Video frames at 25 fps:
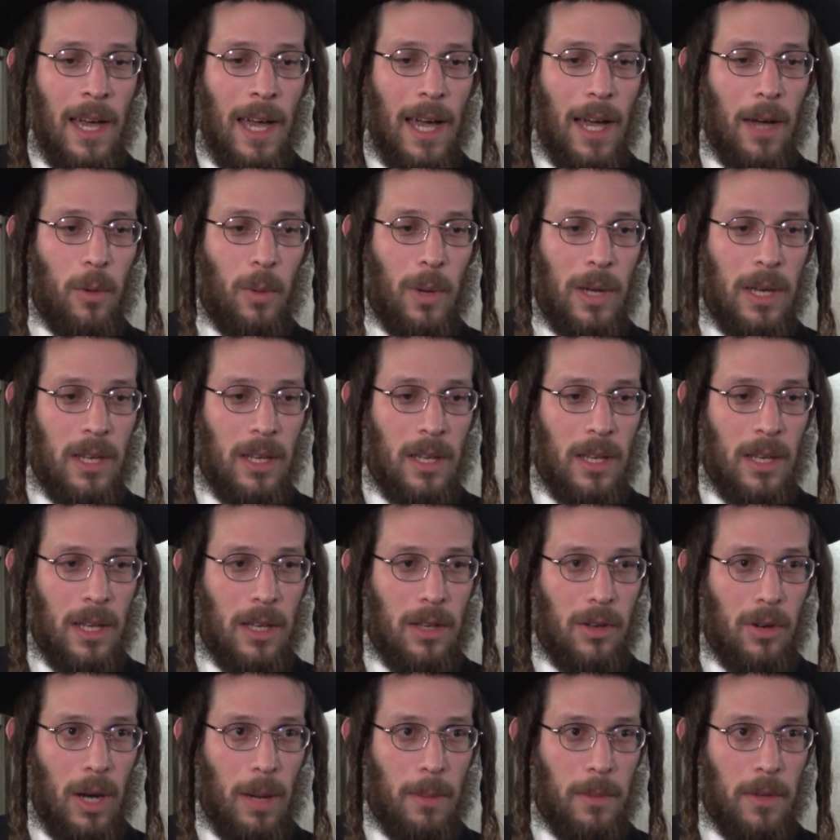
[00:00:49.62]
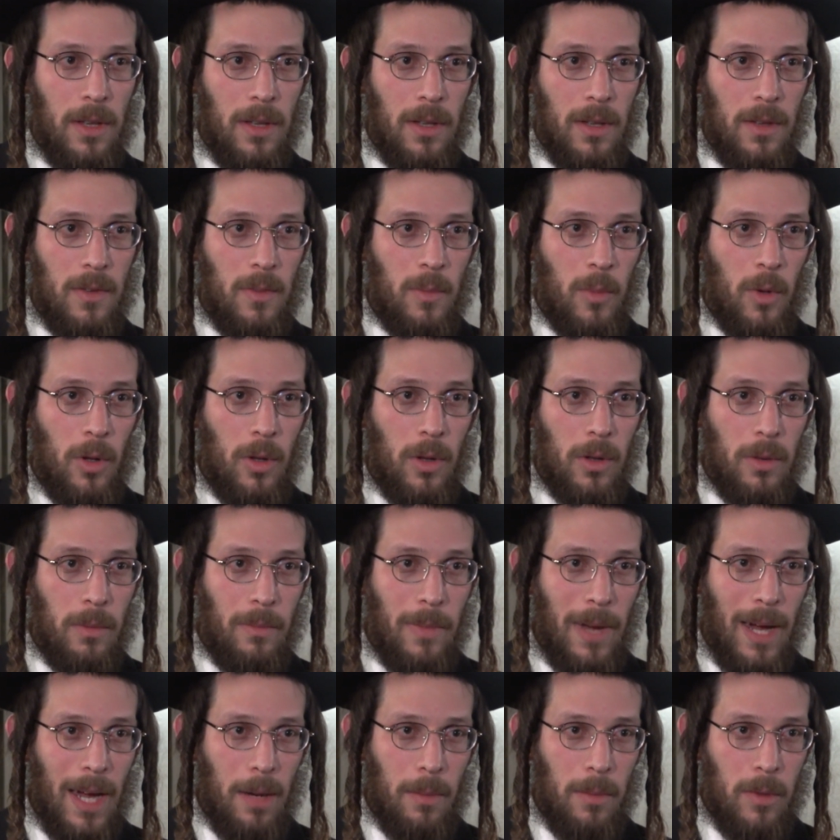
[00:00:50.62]
I went in, I grabbed a small
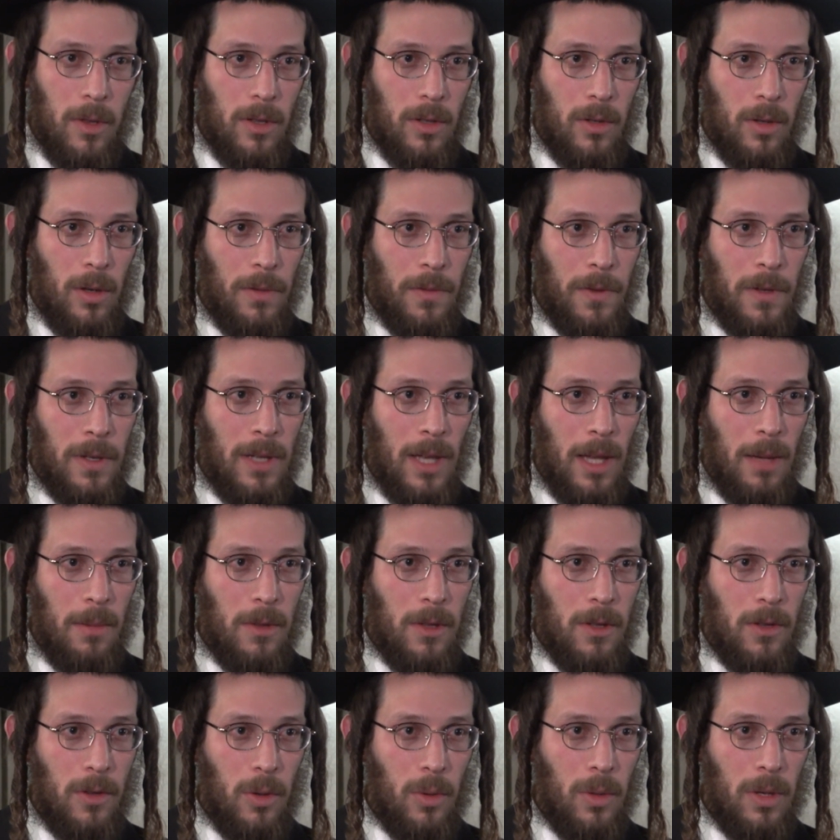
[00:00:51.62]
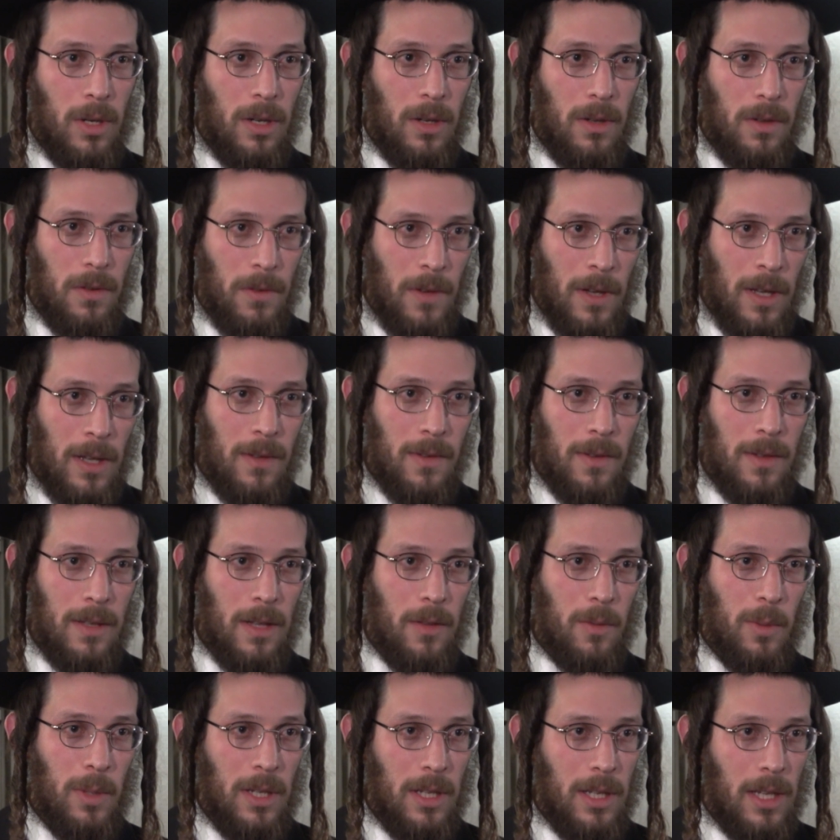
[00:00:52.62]
marble coffee table, threw it in his face, and
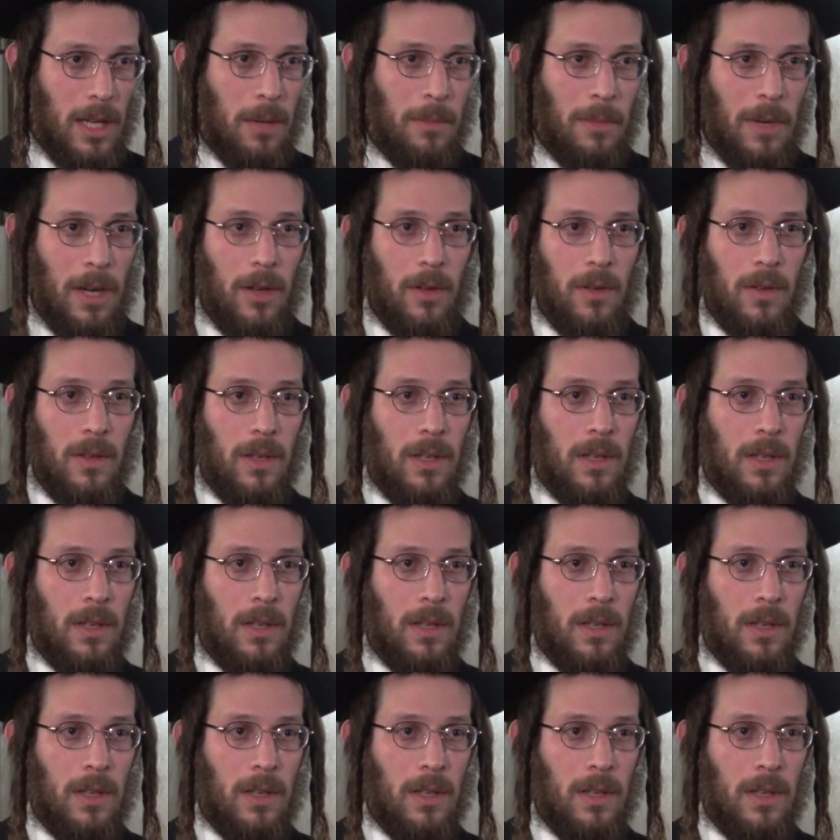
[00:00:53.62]
that's when he came out.